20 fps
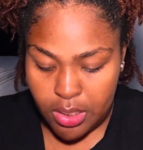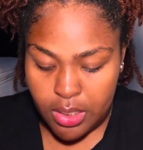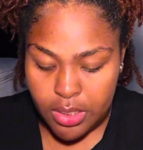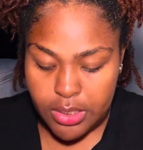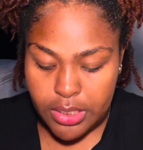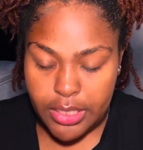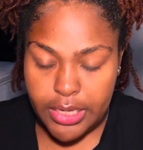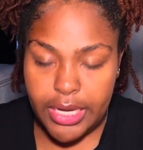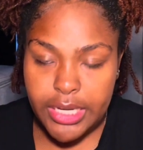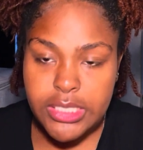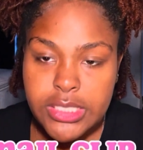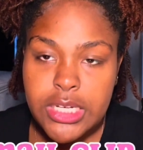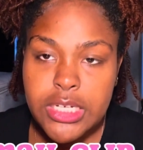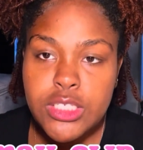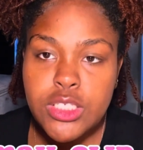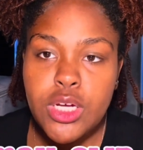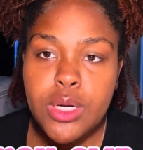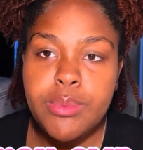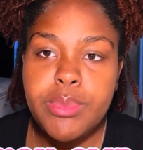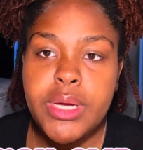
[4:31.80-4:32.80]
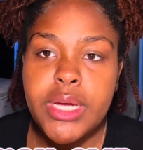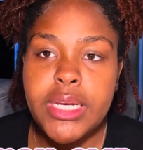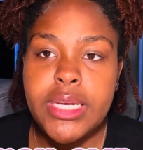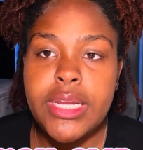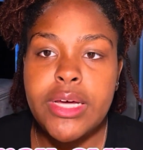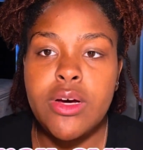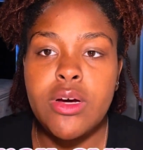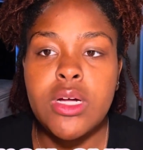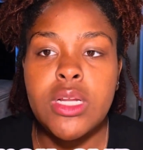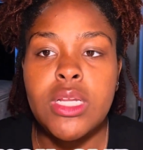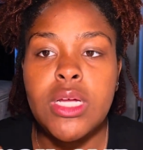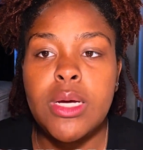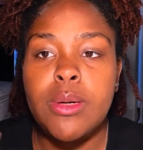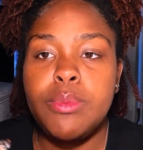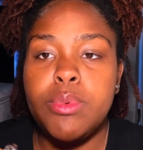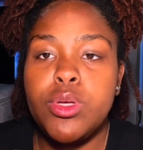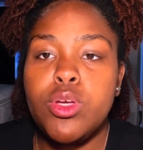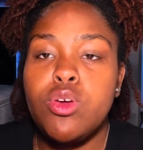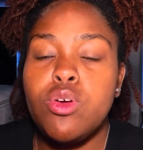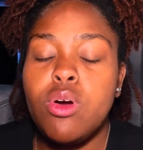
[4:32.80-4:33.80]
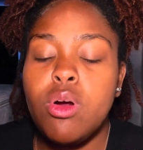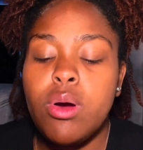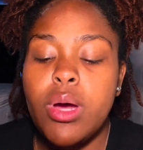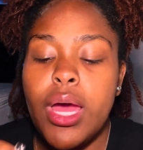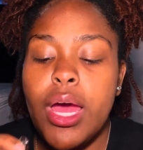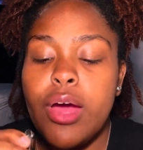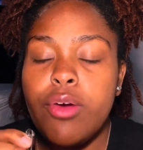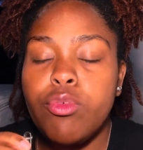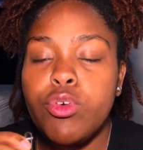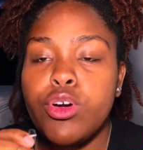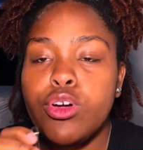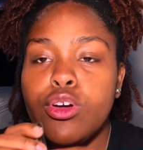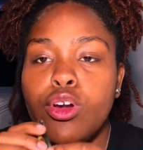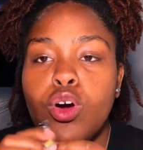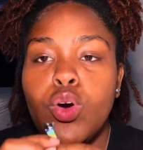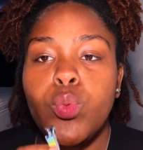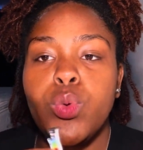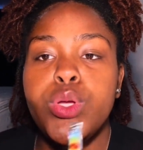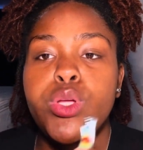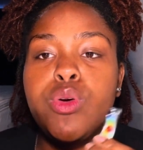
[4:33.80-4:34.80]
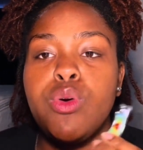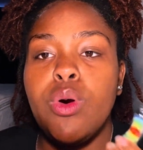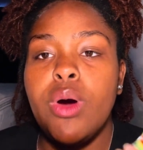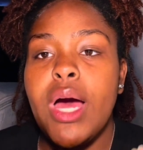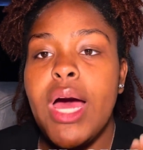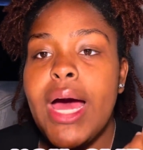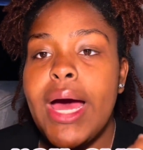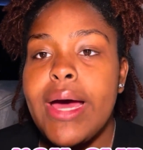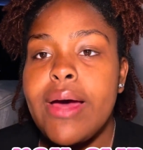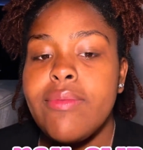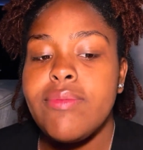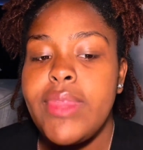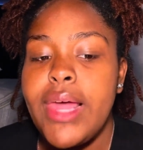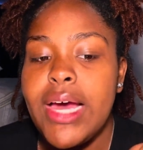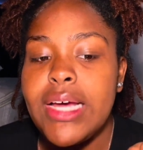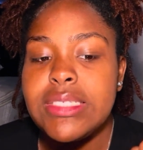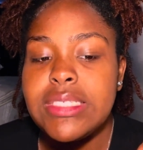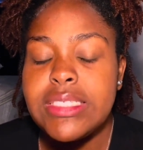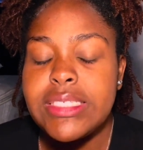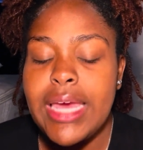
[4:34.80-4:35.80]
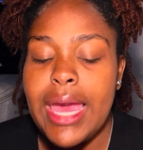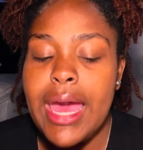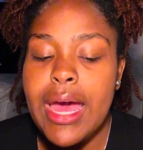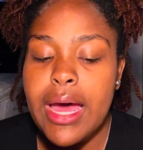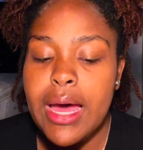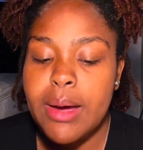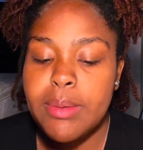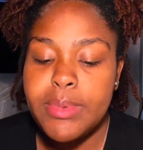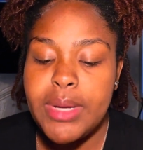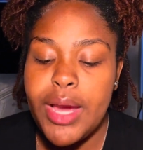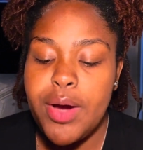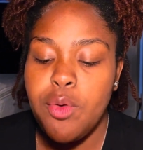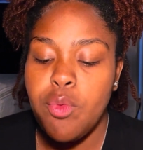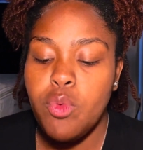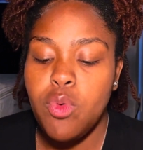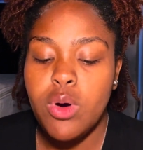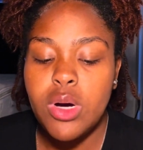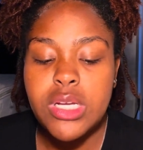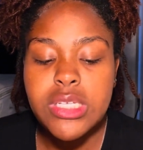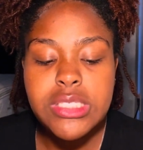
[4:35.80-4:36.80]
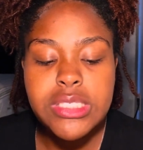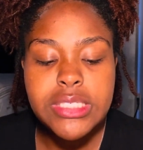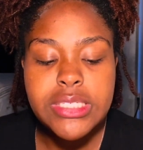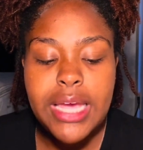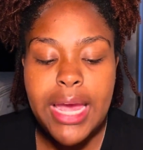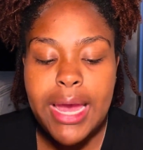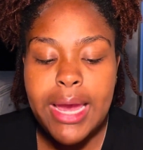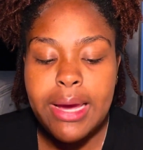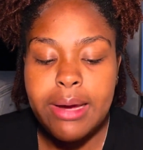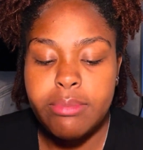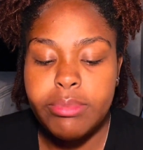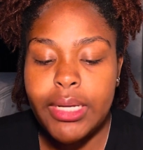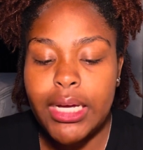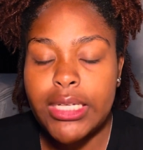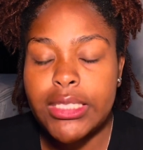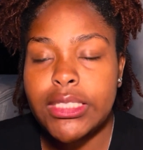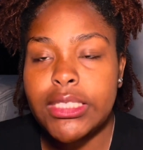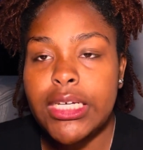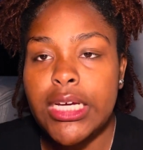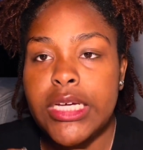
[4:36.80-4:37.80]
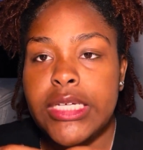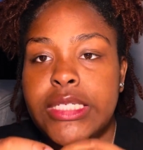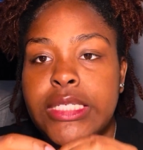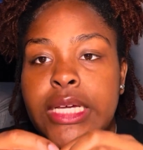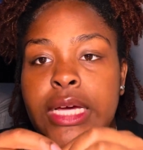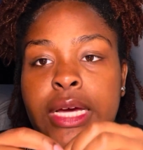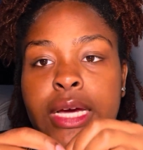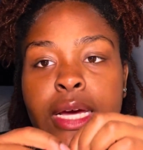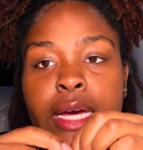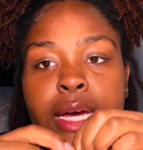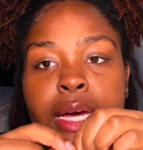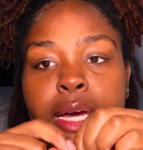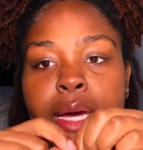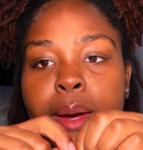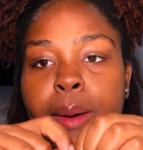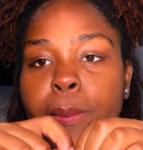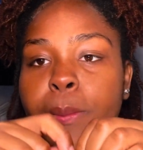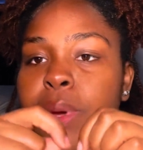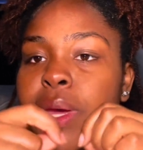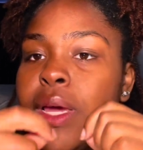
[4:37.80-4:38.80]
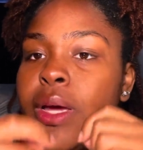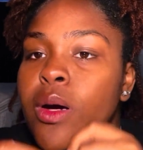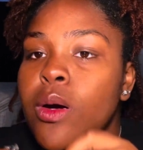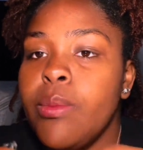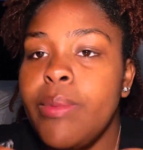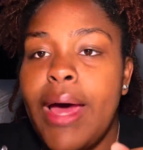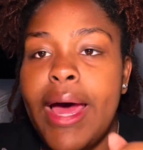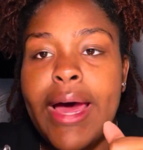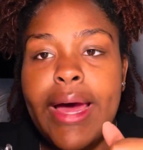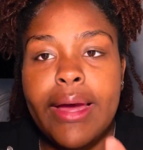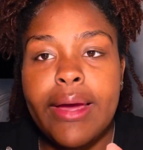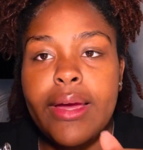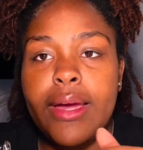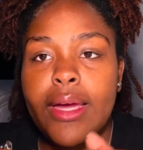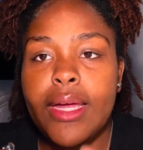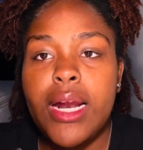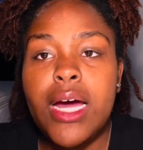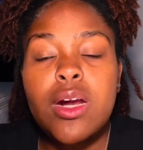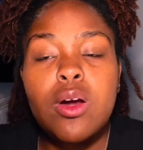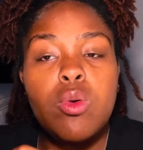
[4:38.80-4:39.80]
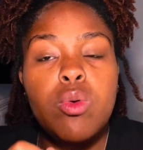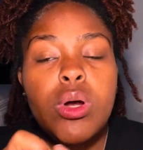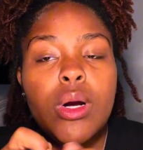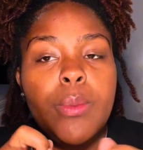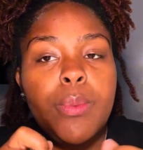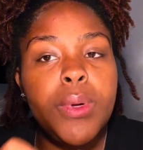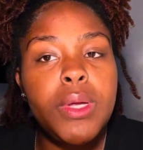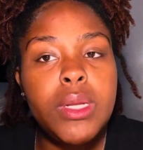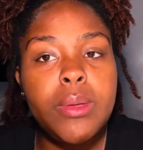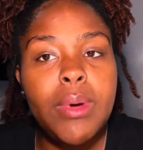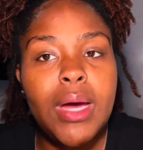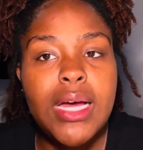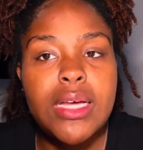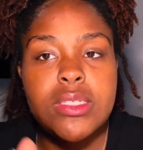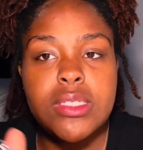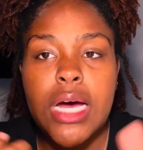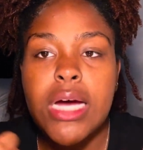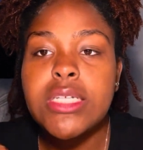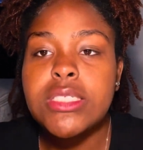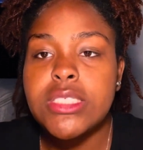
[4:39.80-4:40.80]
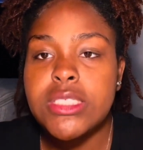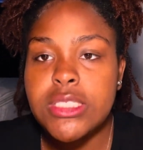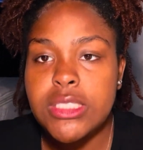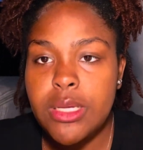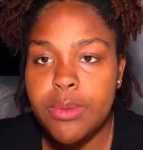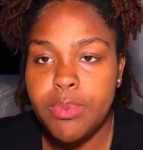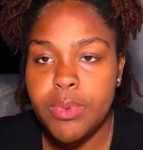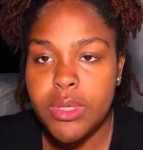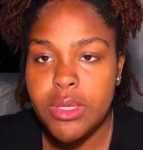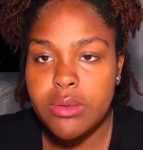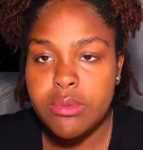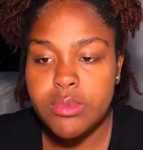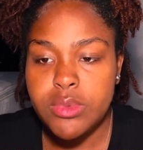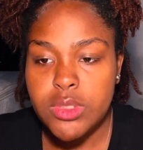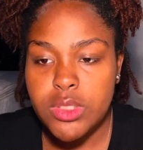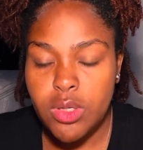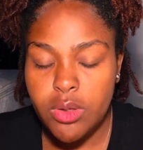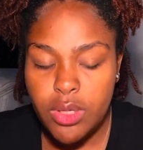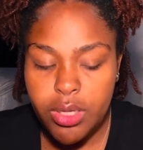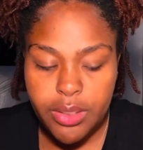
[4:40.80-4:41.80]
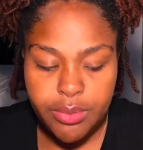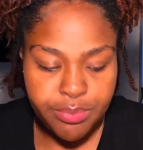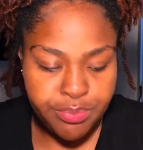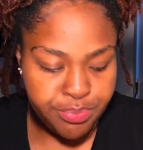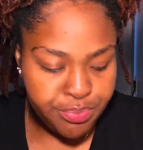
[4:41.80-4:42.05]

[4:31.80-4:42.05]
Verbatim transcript: The next thing is going to be a nail clip. You don't ever know when you're going to have that scab. That one scab that just peel back. And I don't want to peel it back, so I just snip it. So, yeah.